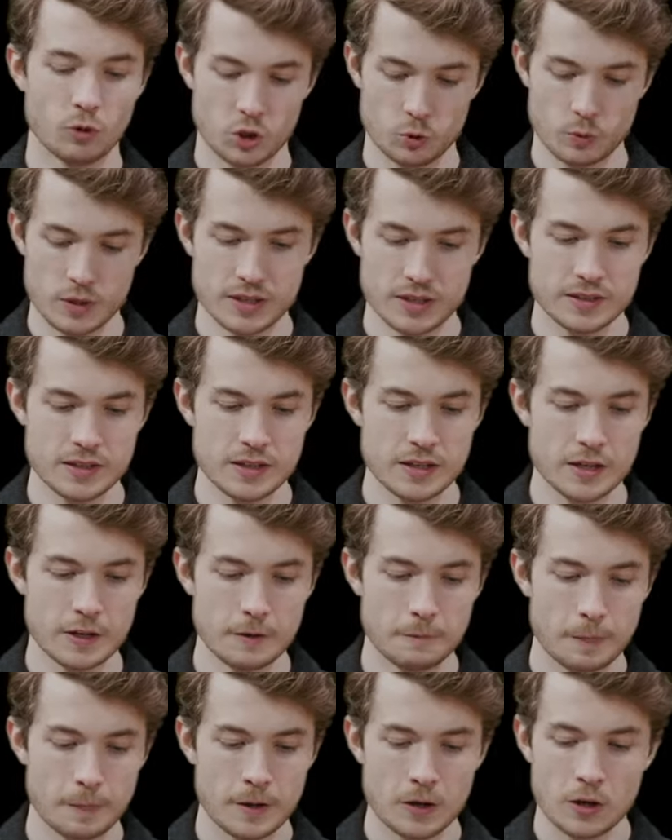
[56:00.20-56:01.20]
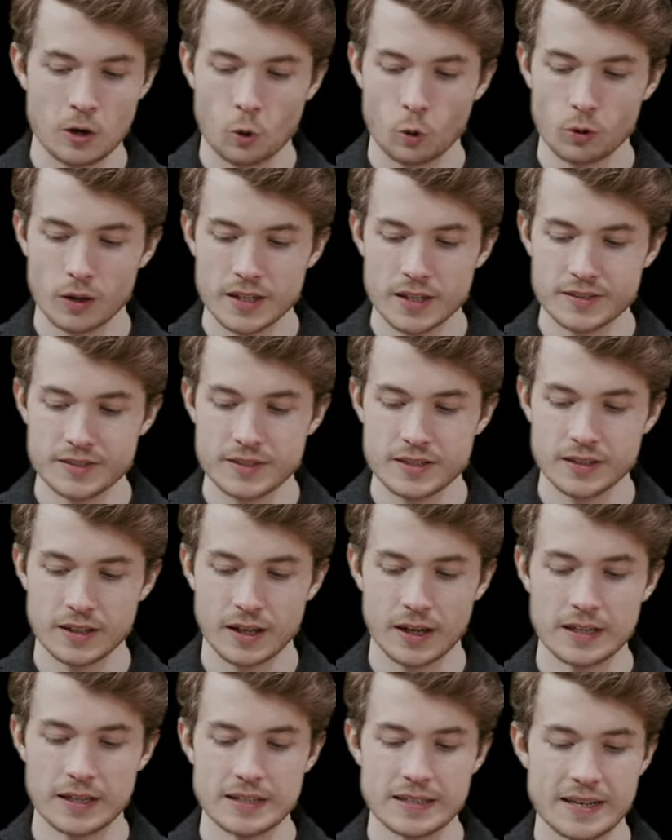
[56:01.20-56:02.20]
what do we see? Well, I see
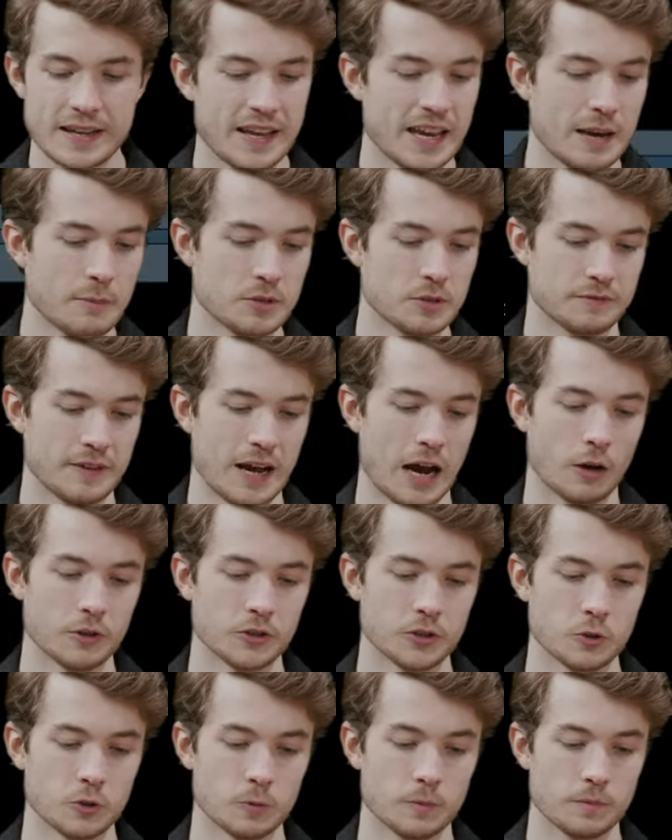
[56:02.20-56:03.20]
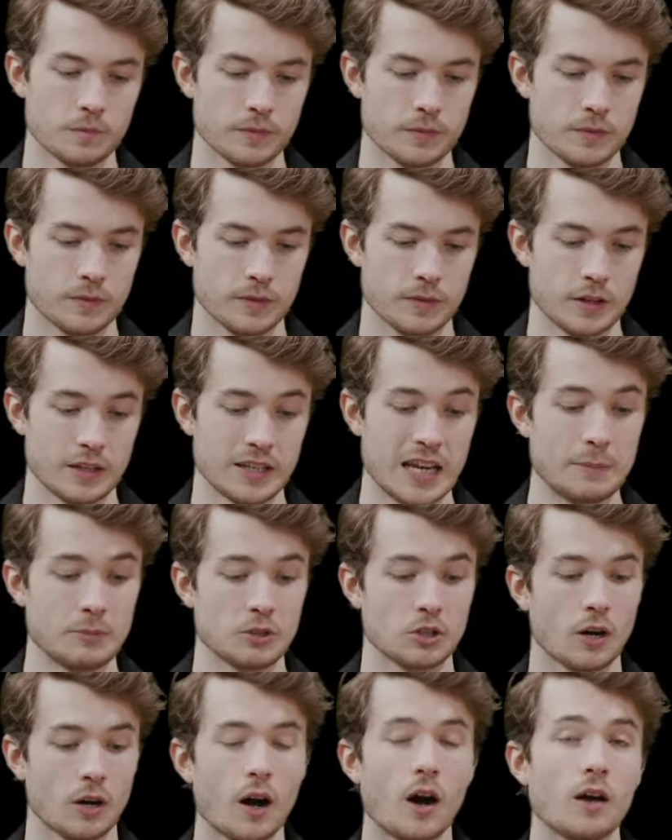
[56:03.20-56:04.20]
a named value, a
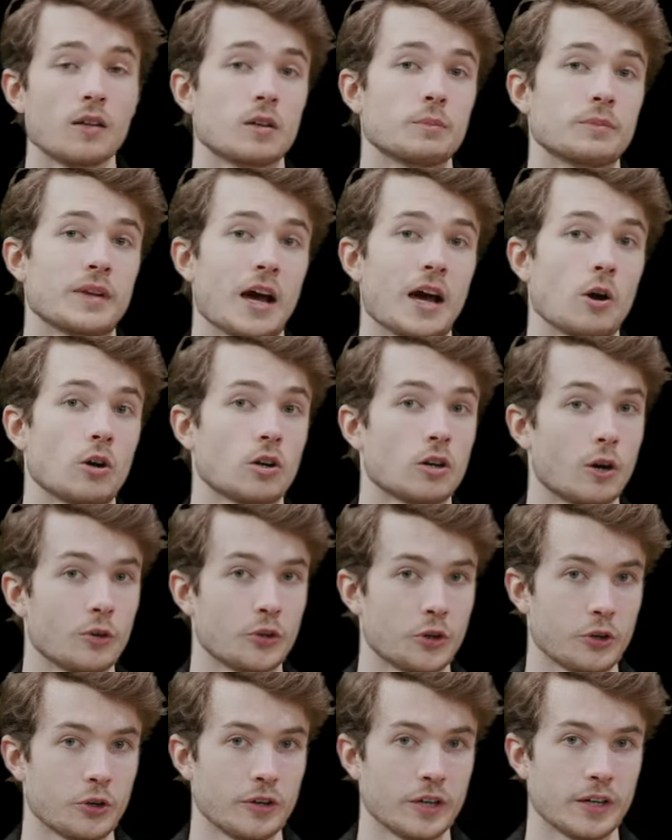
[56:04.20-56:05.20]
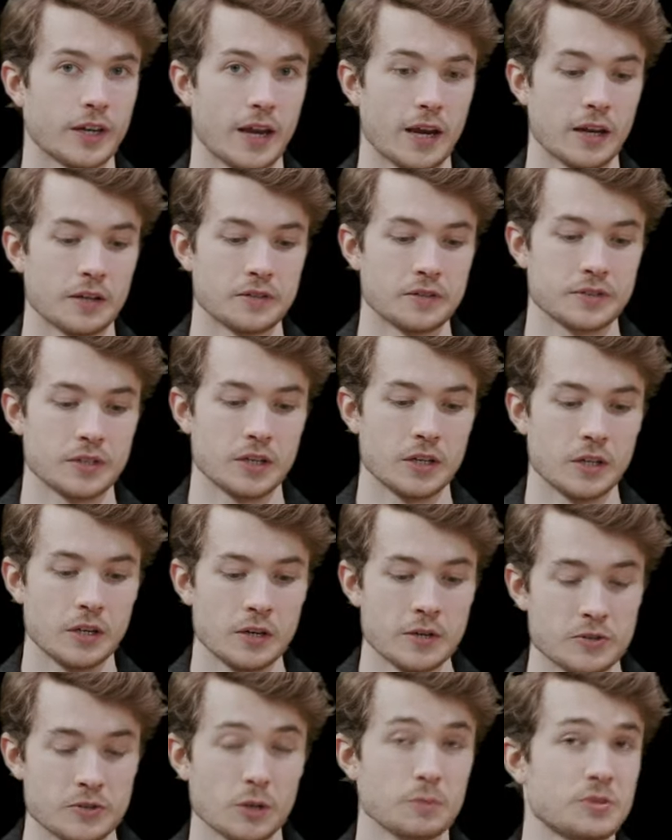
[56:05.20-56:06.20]
named column now called hurricanes.
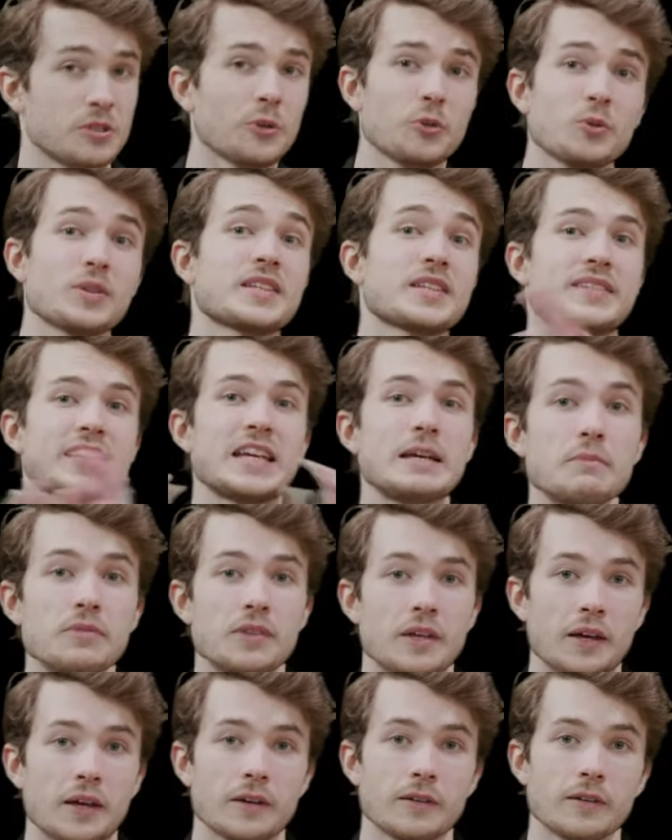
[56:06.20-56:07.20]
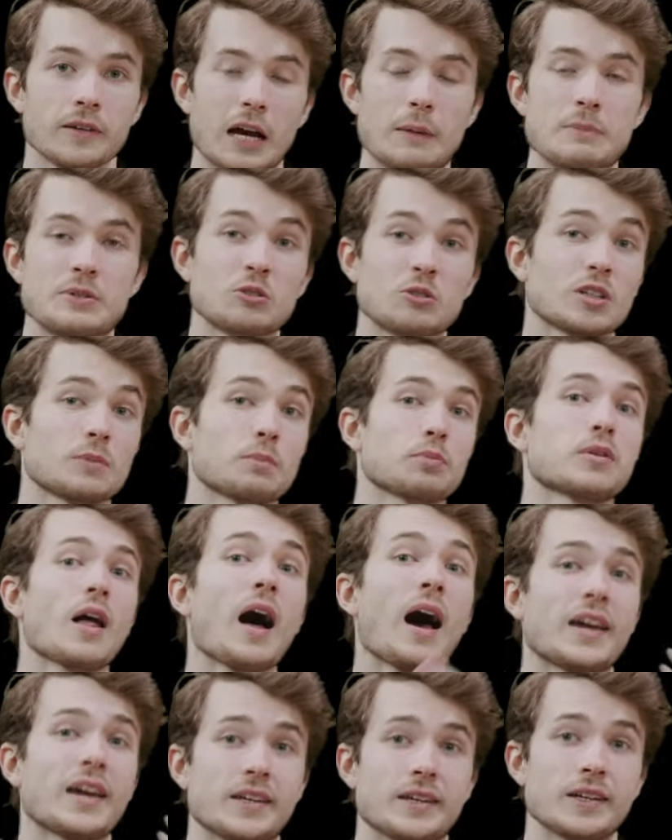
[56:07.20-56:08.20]
So I'm still doing the same thing. I'm still
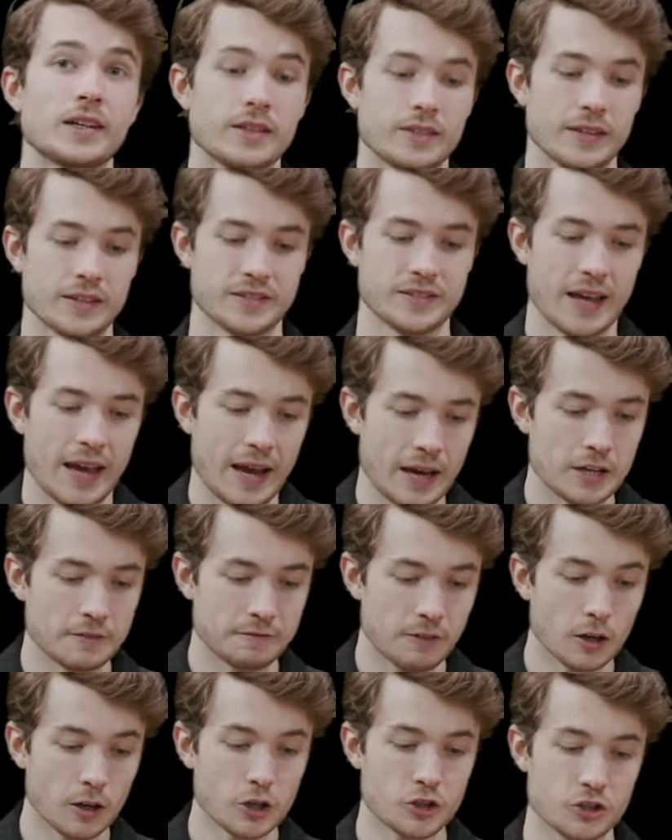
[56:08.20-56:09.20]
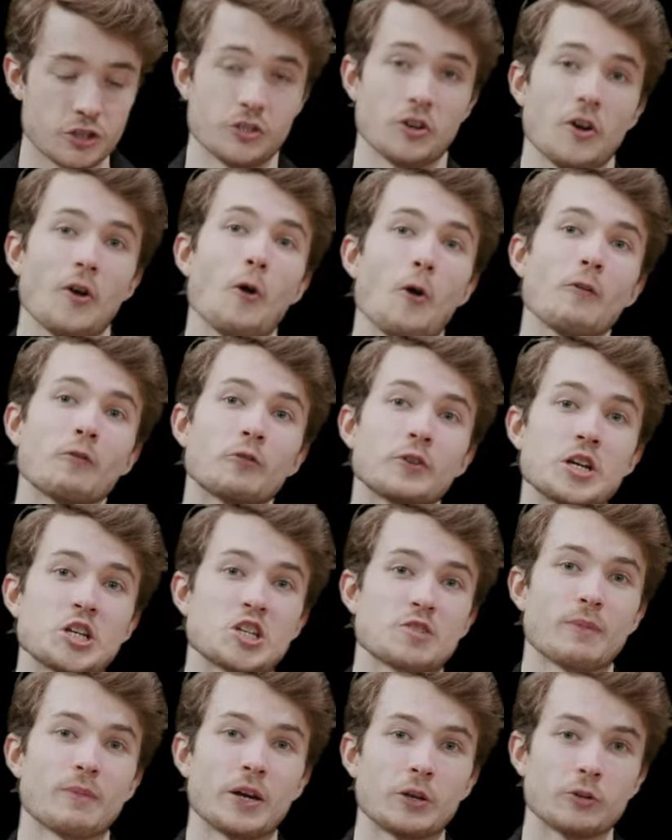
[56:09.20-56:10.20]
applying this n function over
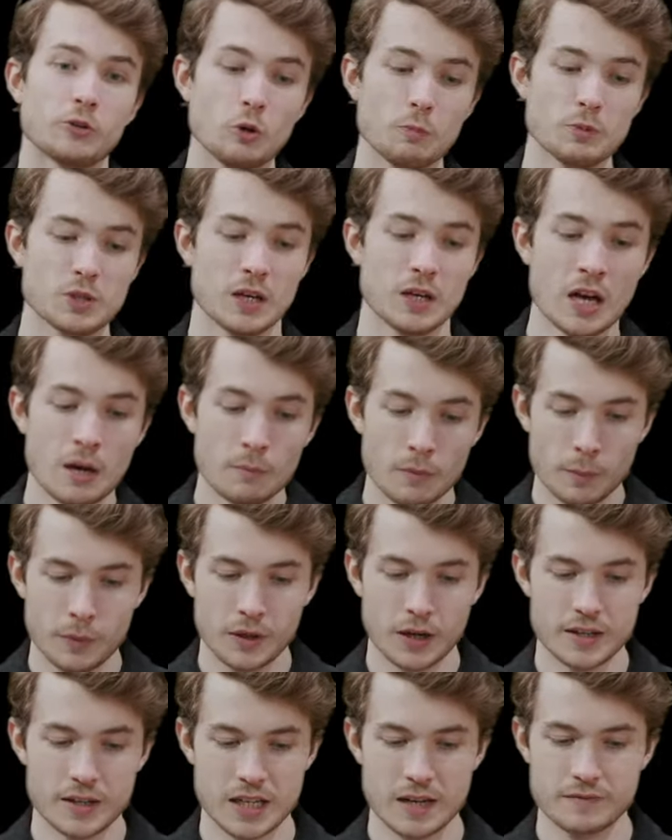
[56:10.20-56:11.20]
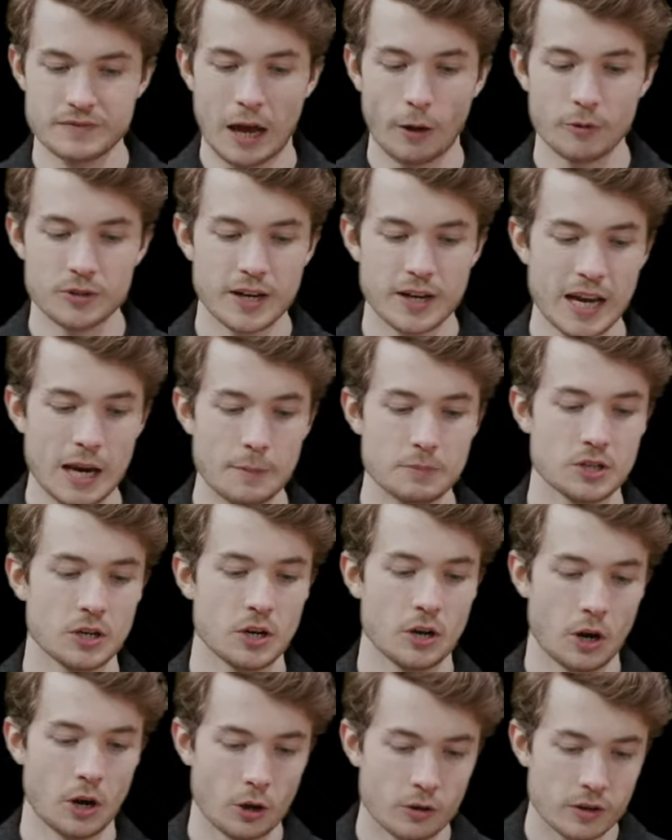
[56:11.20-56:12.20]
each of my groups, but because I've now typed
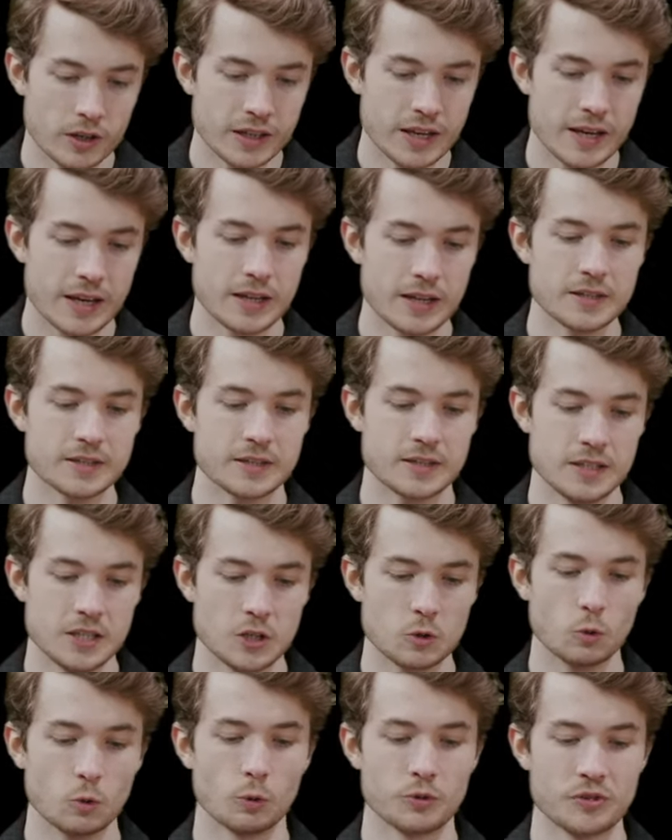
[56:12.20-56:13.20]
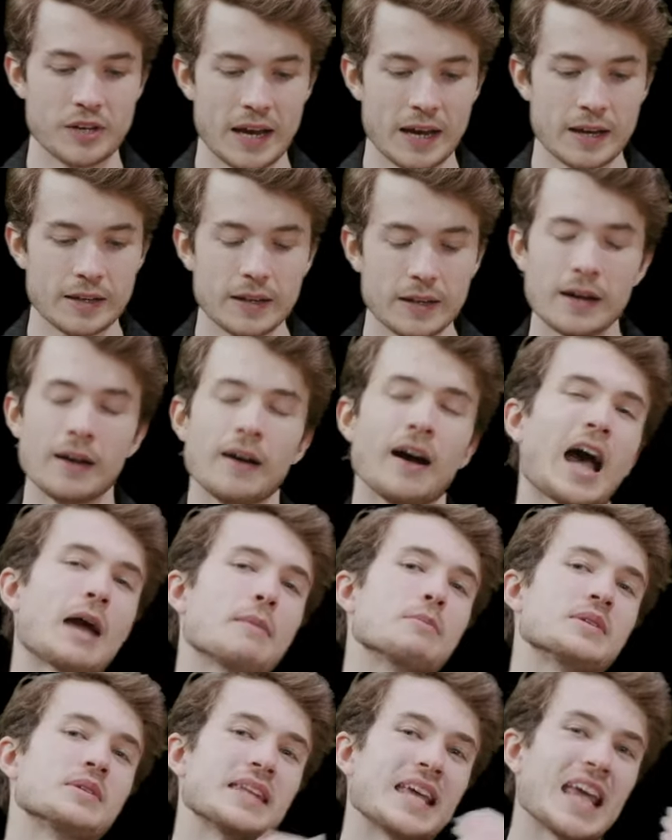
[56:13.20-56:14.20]
hurricanes equals n,
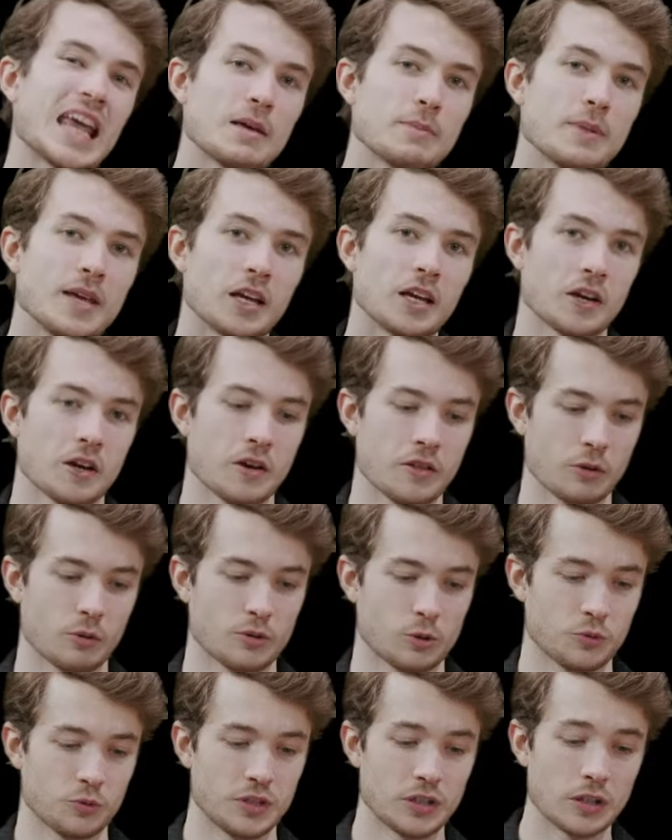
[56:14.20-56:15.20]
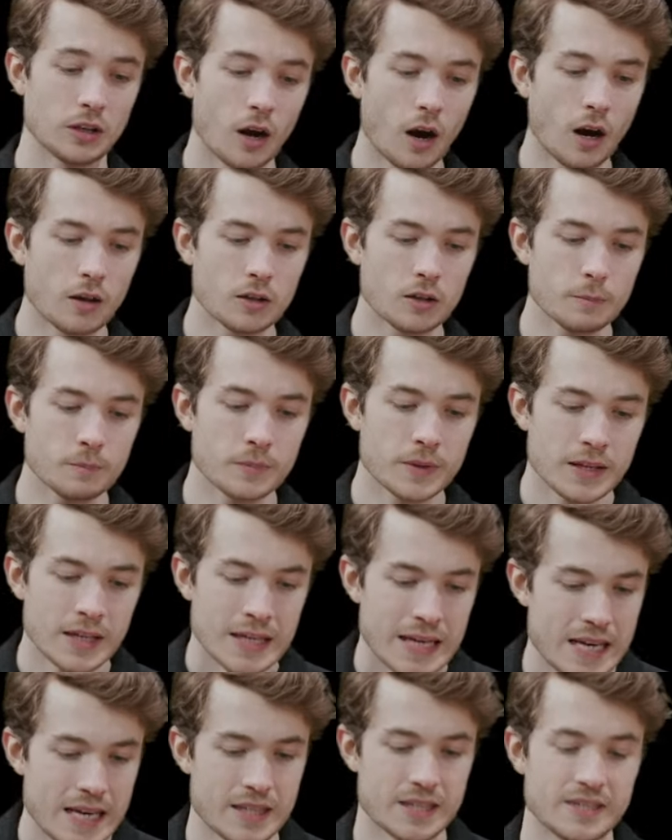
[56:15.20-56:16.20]
I'm naming the resulting column
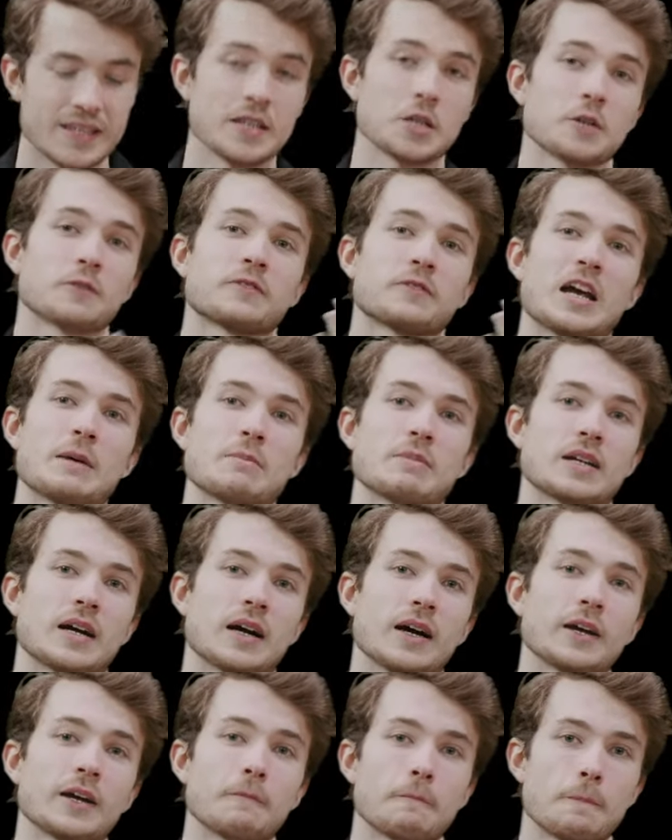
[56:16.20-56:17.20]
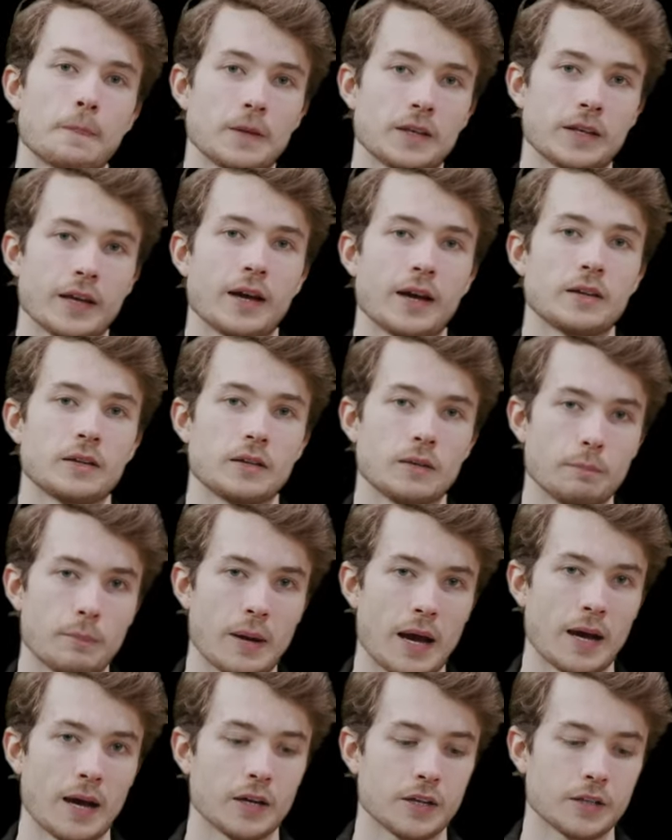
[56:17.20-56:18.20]
in the data frame that I get
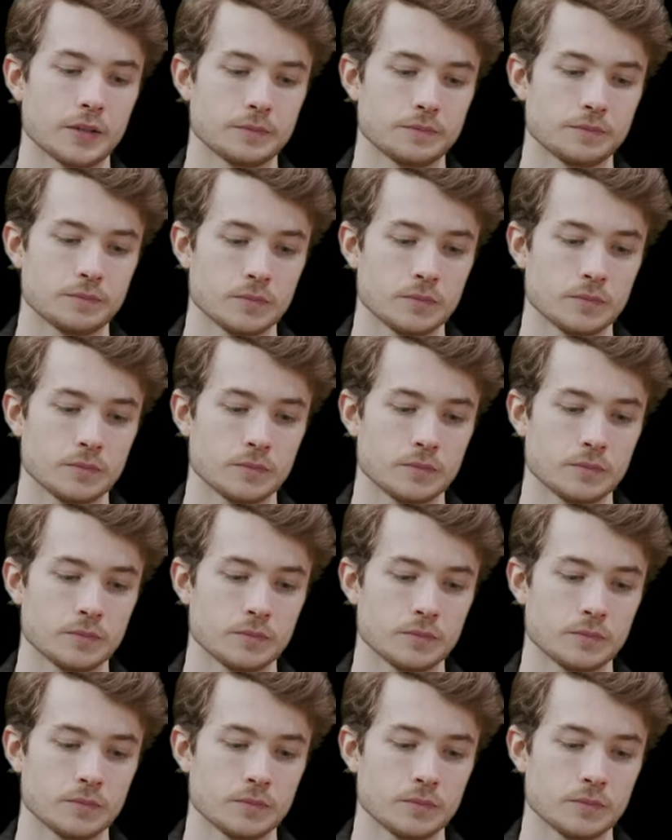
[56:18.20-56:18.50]
back.